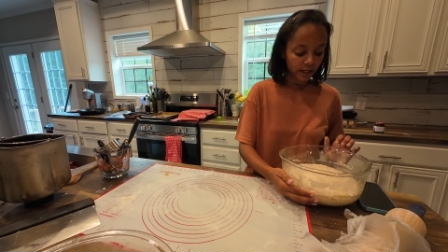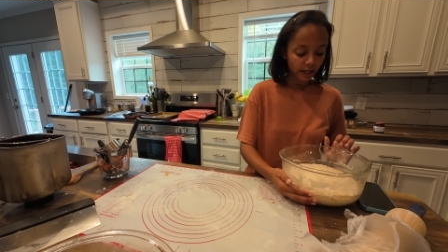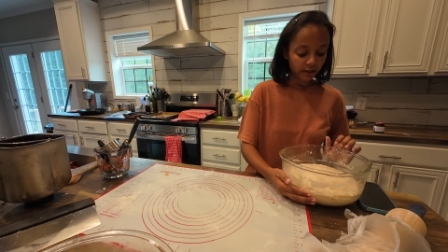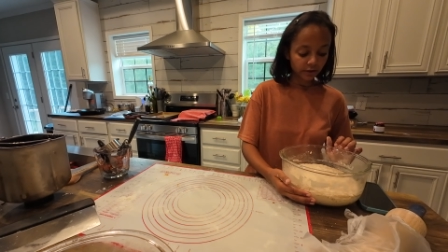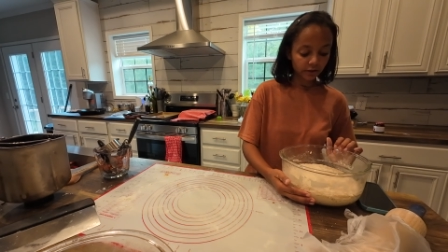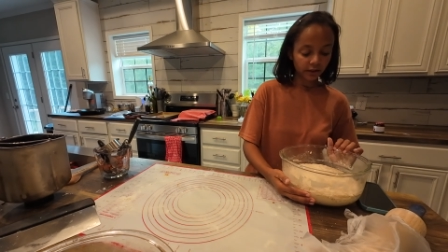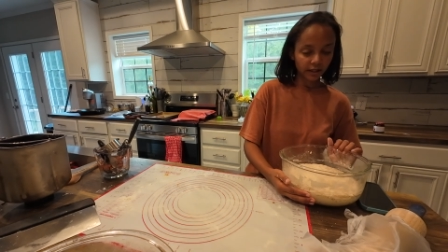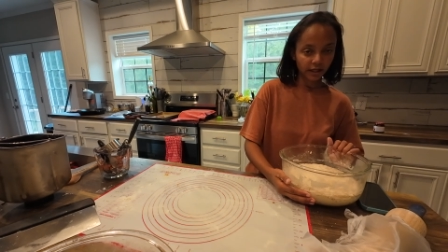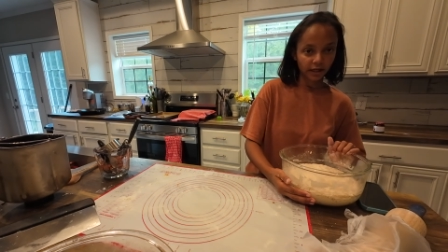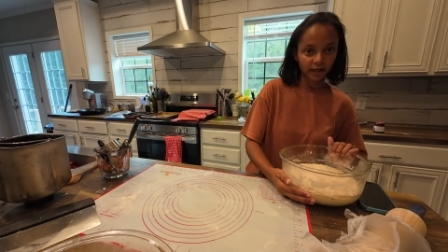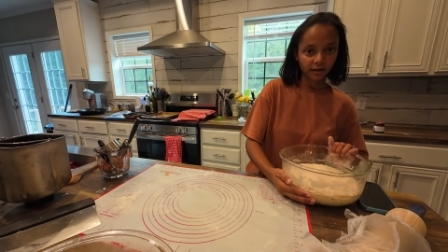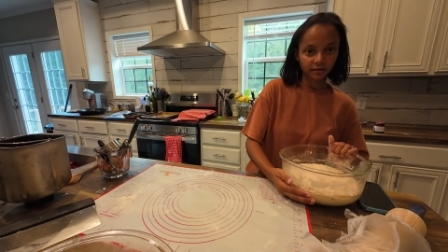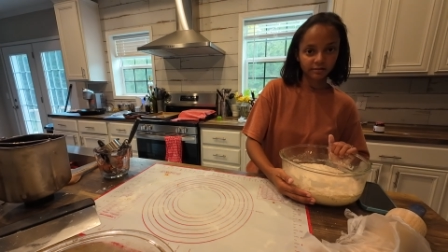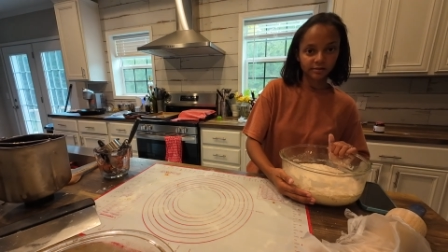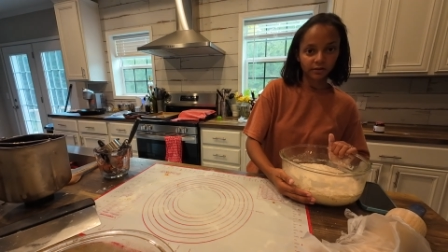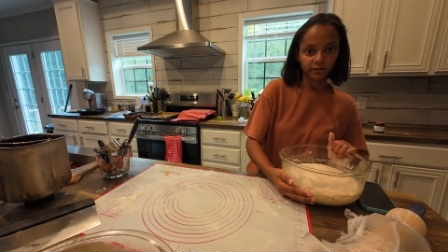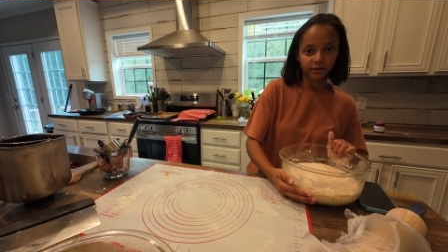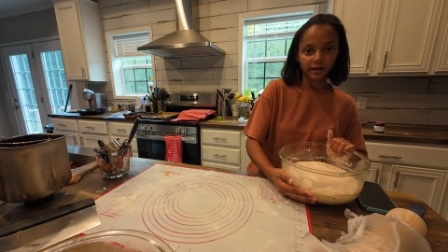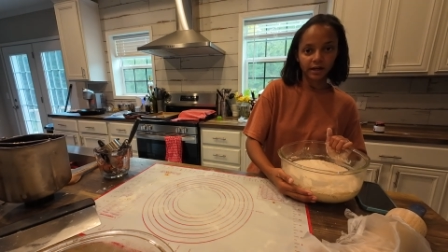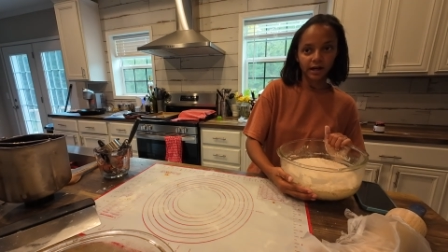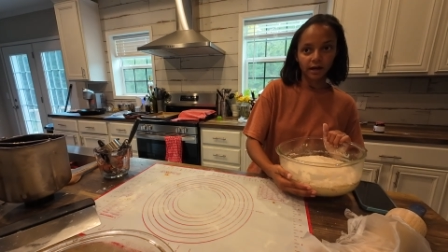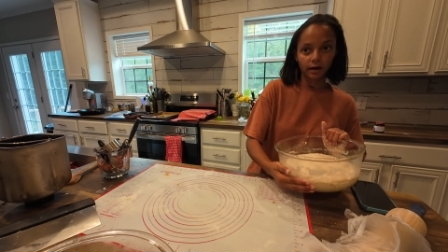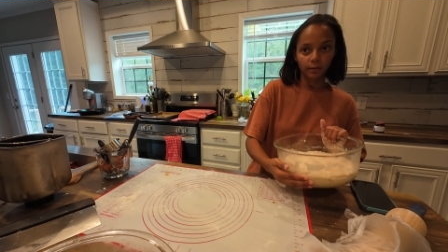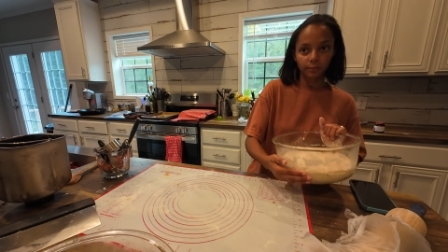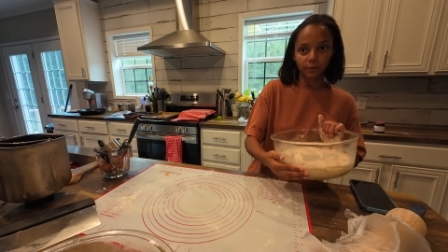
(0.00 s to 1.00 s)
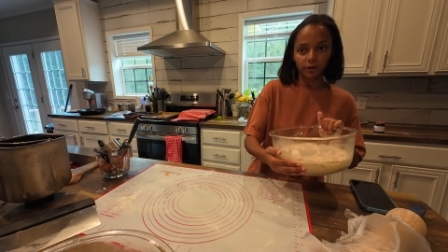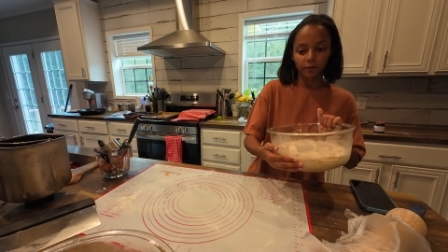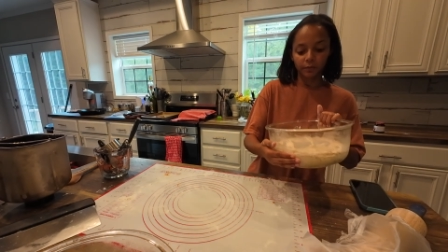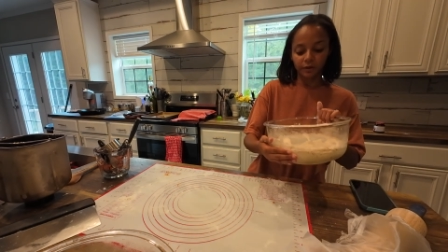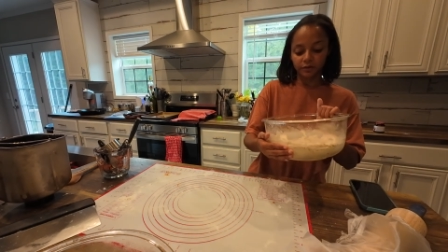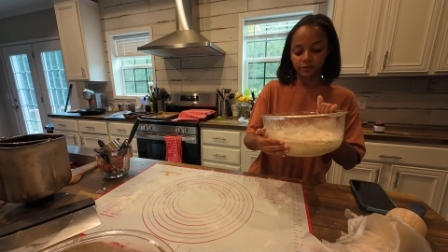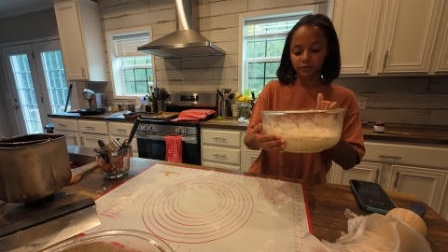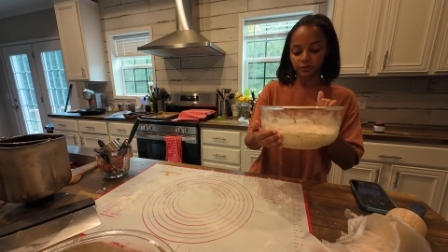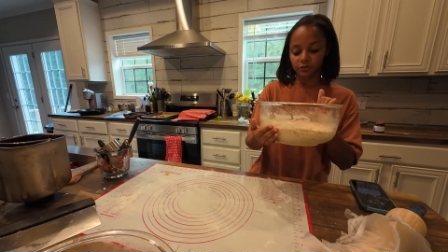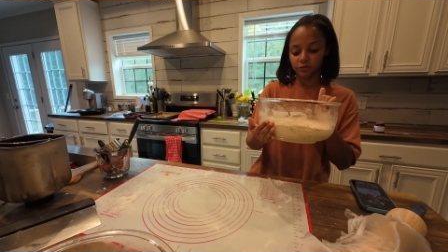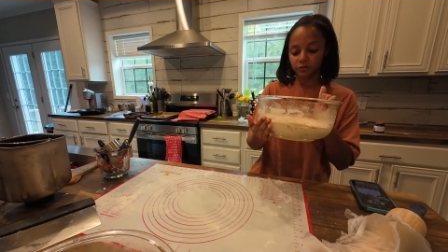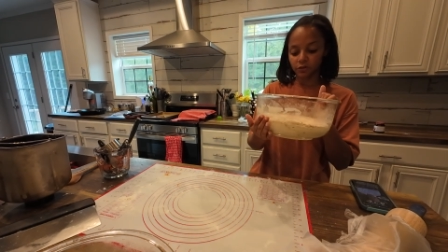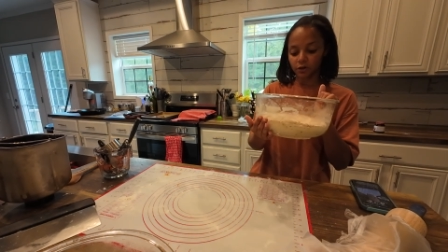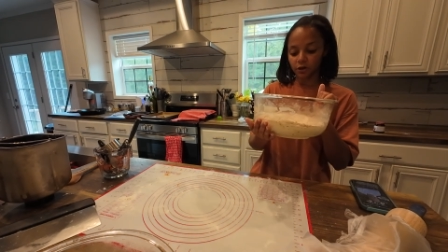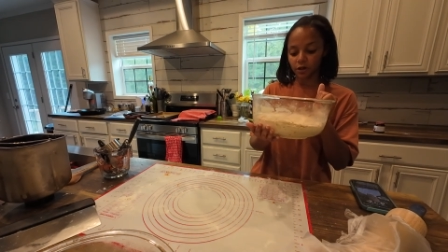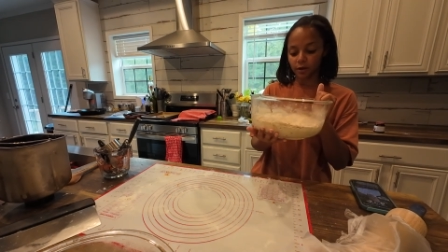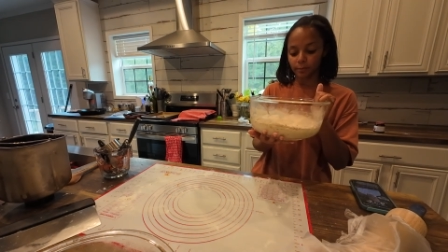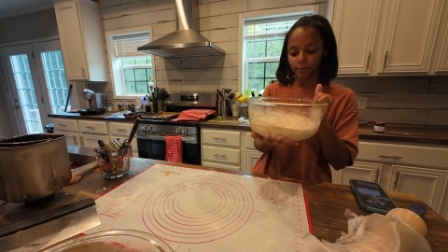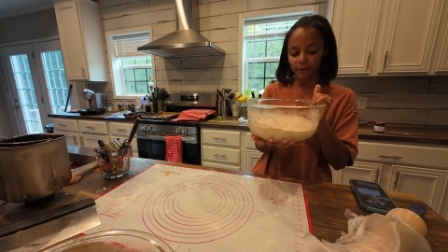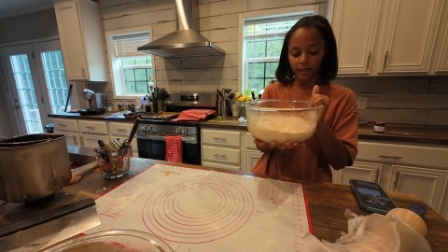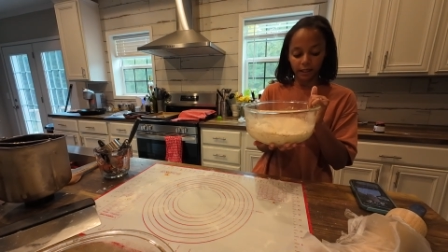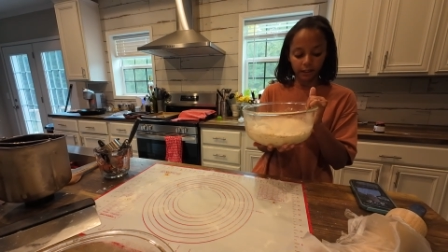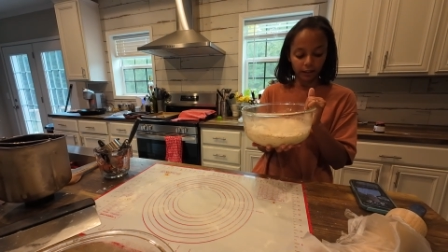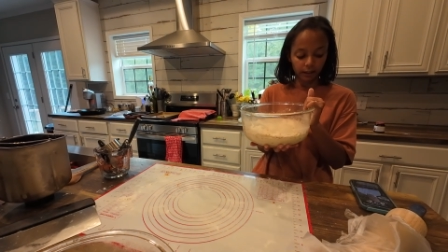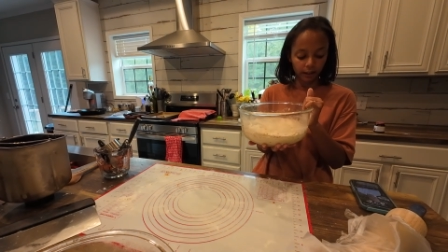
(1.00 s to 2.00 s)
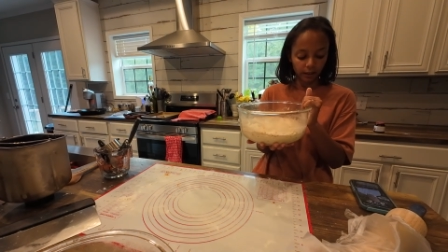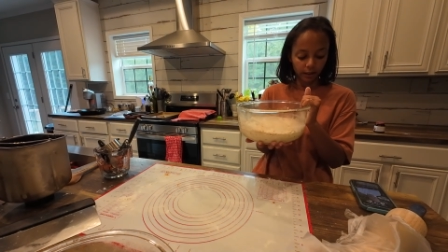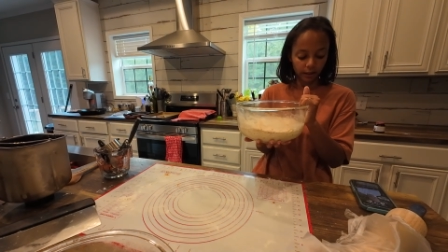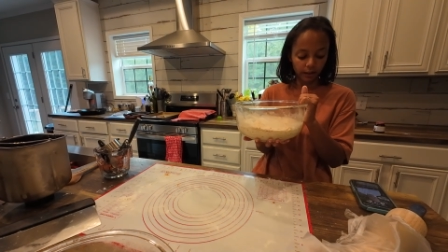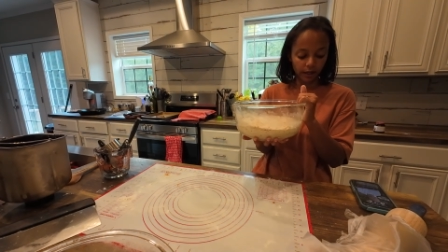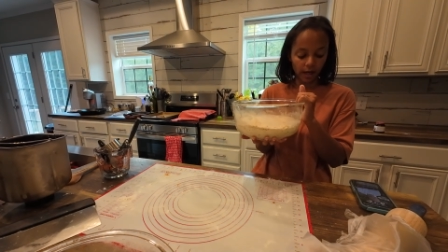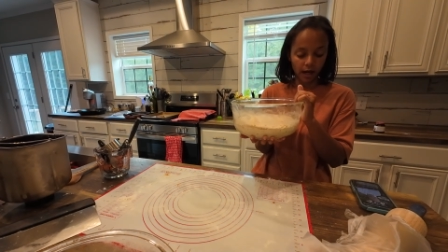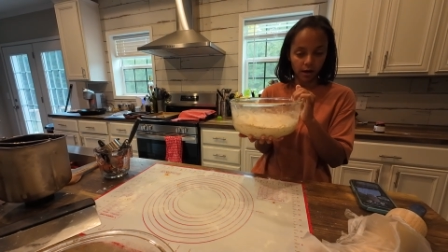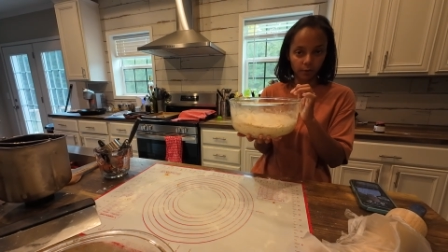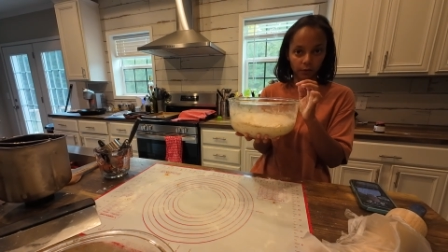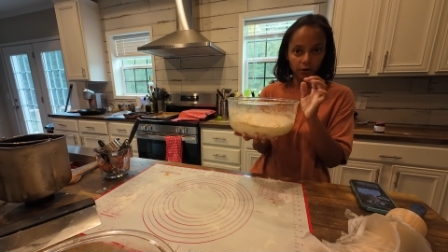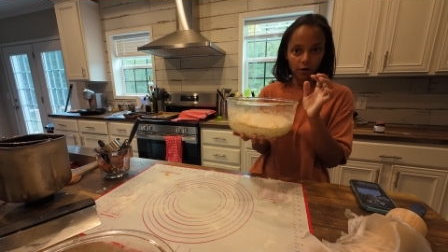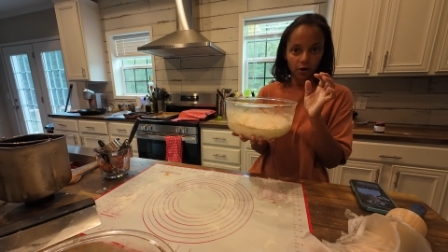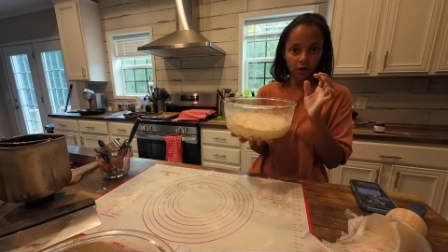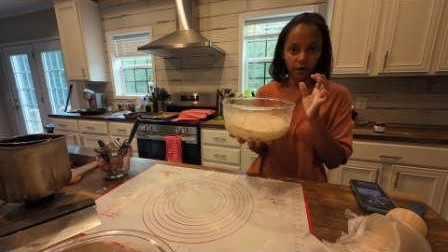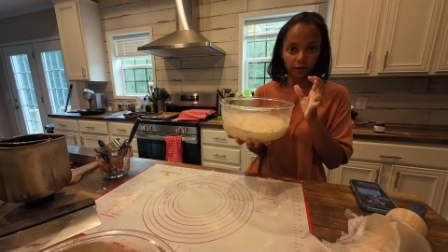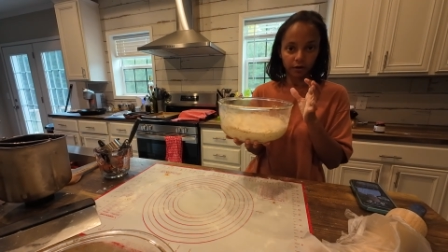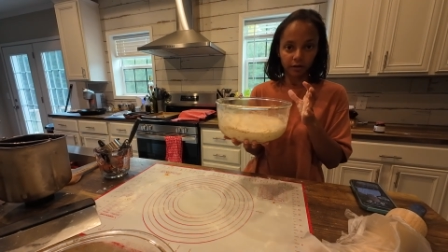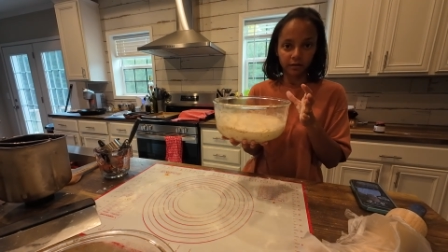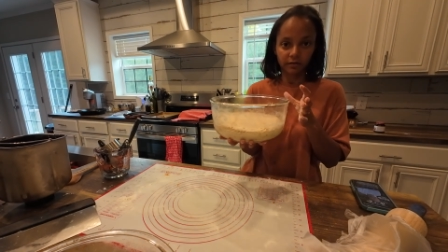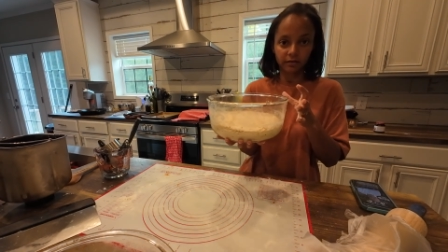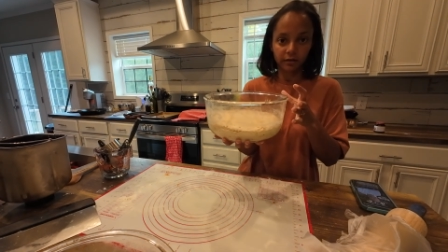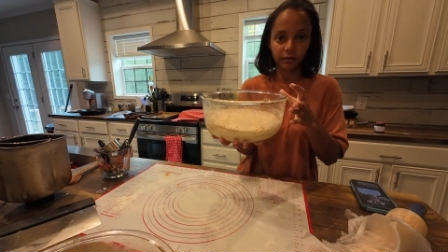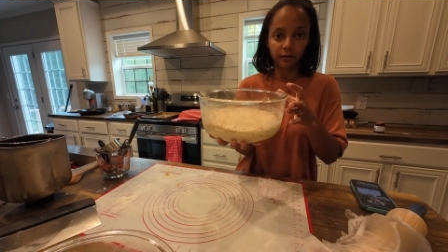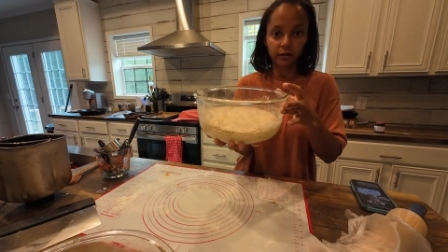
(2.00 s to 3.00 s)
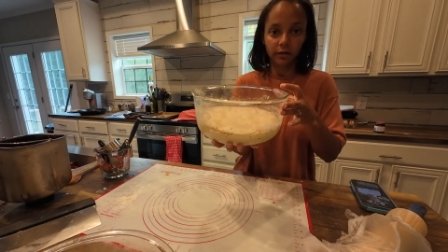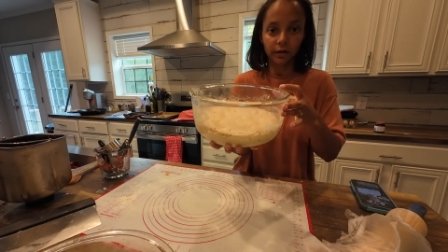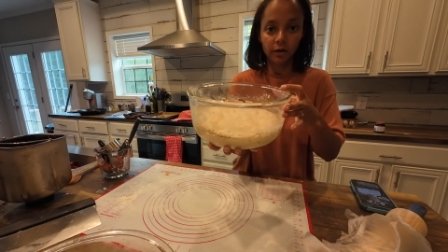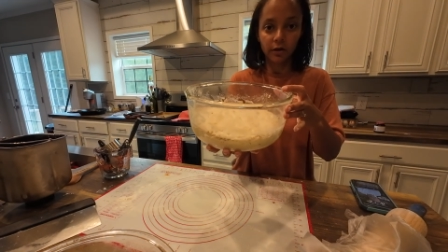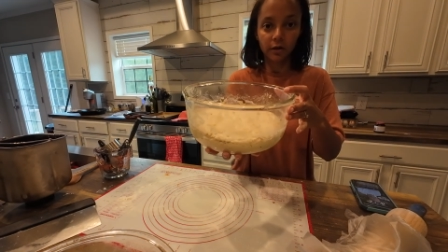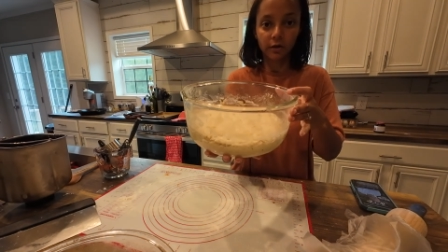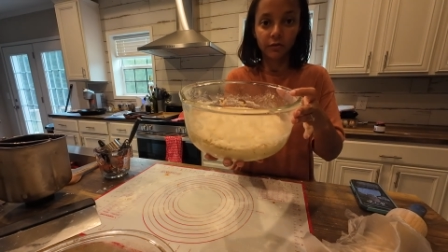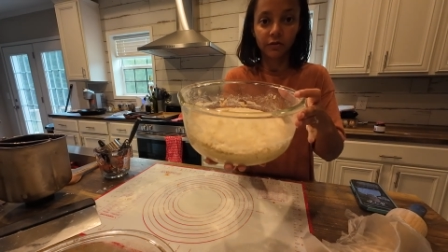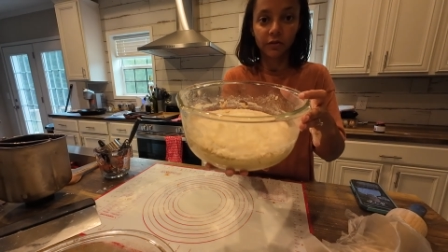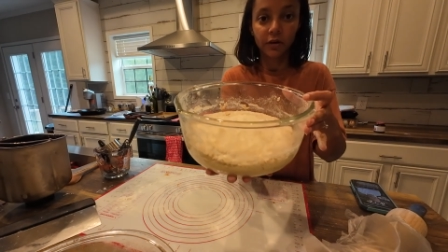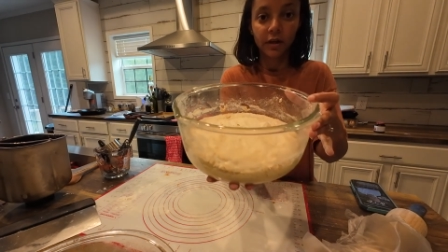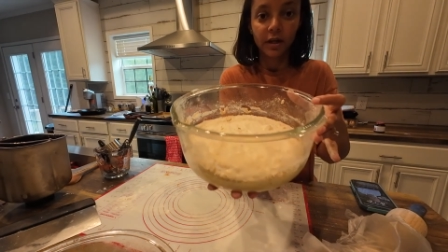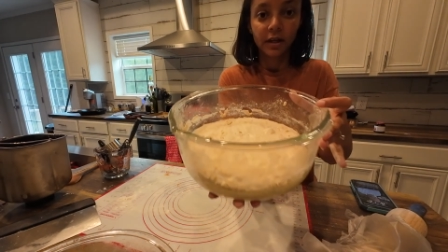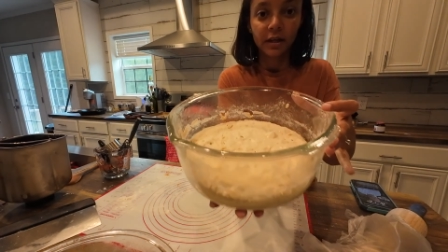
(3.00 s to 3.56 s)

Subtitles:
Okay, you guys, so now I'm going to start making our artisan loaf.